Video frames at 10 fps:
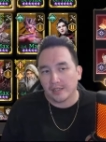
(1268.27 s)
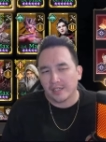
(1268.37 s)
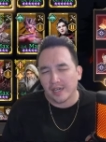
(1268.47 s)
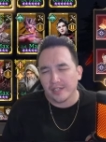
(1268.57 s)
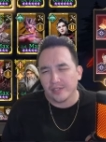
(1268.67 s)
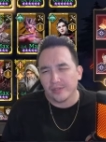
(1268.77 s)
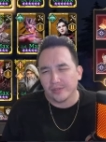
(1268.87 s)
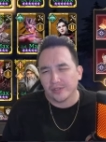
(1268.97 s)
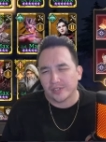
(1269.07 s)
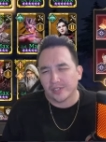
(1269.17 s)
did I
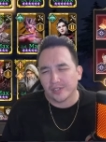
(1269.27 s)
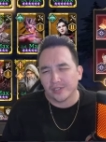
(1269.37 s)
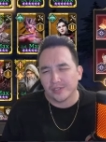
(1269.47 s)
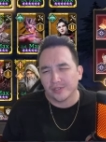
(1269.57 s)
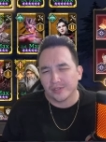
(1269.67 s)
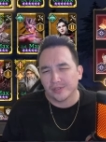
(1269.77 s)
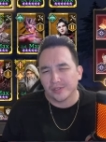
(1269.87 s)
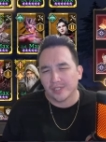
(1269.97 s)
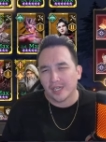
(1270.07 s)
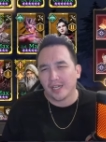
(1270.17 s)
use Zilla
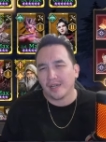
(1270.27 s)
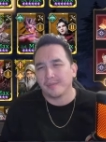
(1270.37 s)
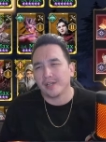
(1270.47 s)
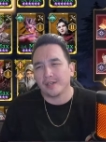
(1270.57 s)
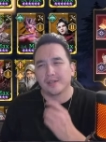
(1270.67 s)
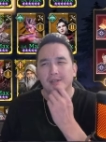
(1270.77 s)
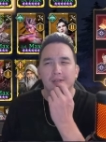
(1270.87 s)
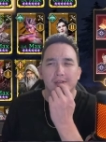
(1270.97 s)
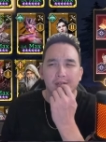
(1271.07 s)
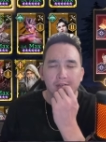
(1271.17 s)
I, I'm not.
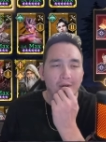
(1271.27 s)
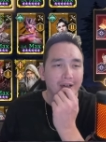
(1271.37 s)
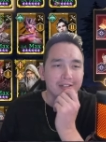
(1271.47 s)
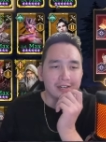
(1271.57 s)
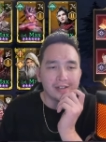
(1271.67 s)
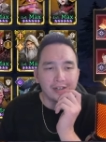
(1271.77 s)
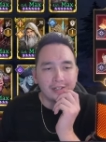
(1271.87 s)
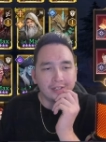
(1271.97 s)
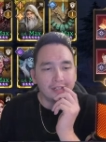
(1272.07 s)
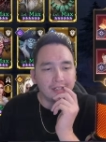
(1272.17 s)
No, I didn't. I
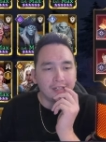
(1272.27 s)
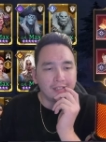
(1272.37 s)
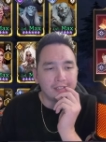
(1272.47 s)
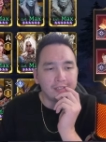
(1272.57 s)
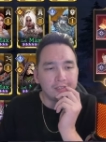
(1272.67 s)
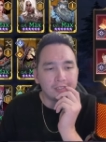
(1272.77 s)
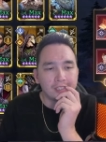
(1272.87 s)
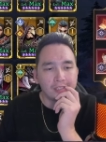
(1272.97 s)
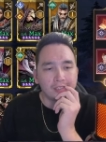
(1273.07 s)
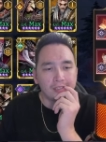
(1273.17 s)
didn't. I didn't use
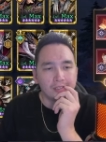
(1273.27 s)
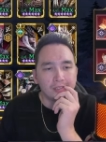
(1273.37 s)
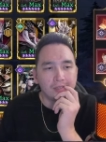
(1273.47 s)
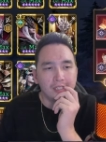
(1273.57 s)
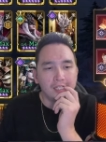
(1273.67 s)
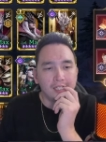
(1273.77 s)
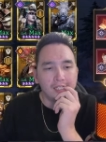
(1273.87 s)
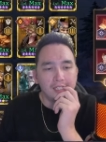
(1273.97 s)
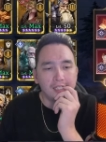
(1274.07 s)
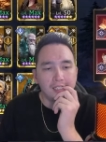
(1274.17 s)
too.
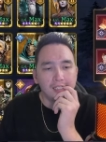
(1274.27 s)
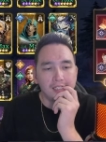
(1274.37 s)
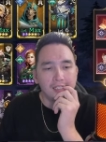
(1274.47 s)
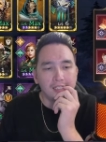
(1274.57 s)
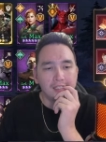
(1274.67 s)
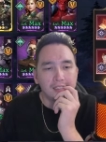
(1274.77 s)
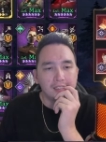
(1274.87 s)
Uh.